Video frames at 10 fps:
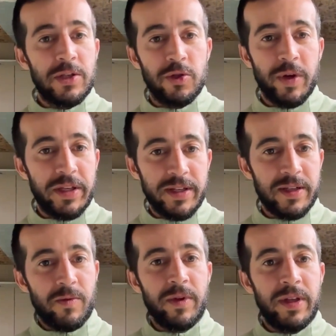the joint
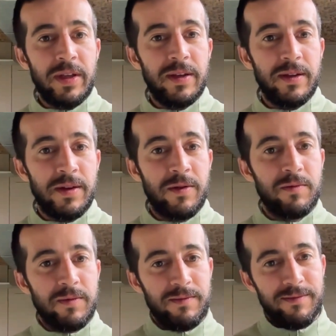doesn't really
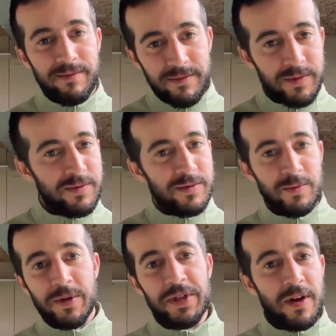
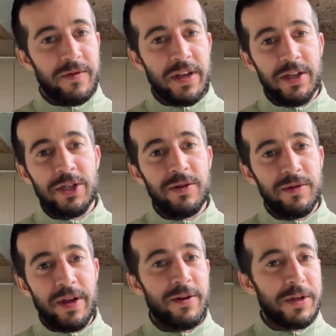resolve the
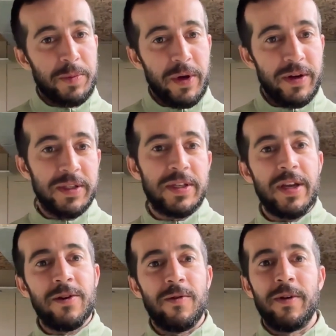issue that you're
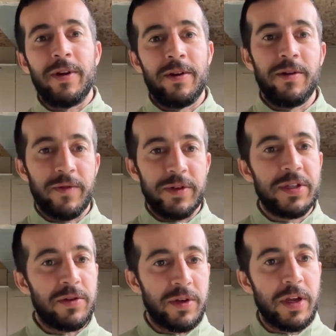experiencing, or if you're
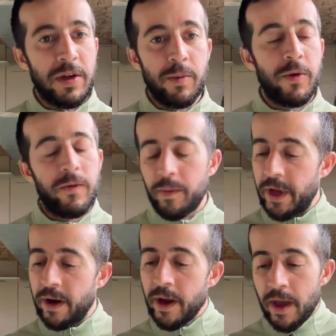still looking to improve from
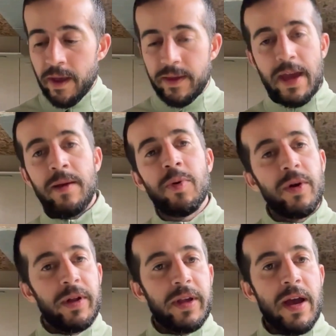there, then
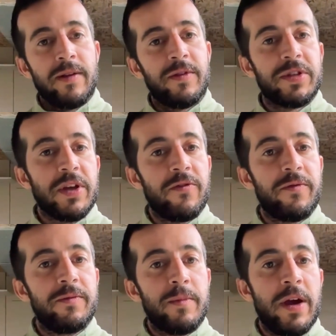put kind of your
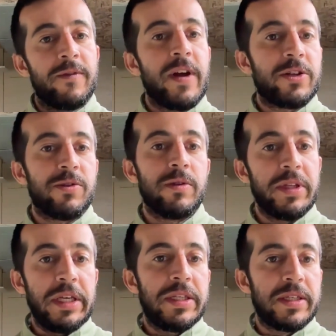self myofascial
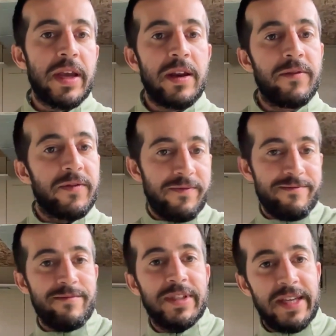release kind of
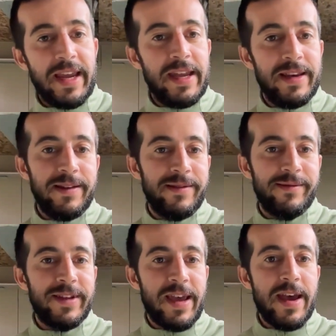second
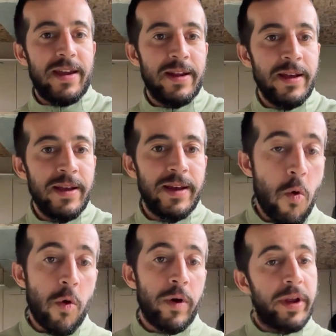to that,
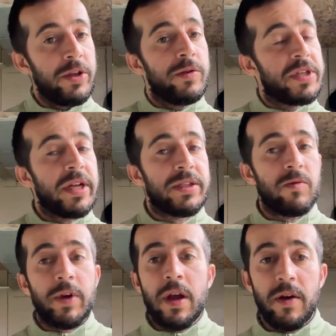or use it as a
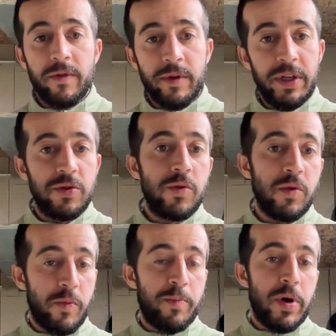recovery
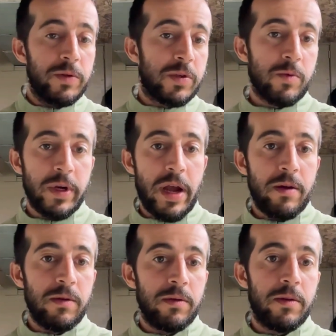tool post
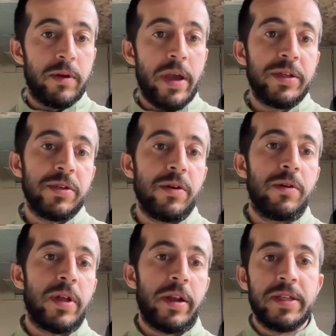workout. Okay,
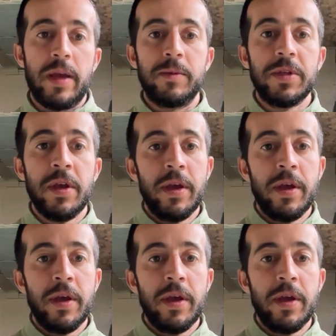so a lot of times,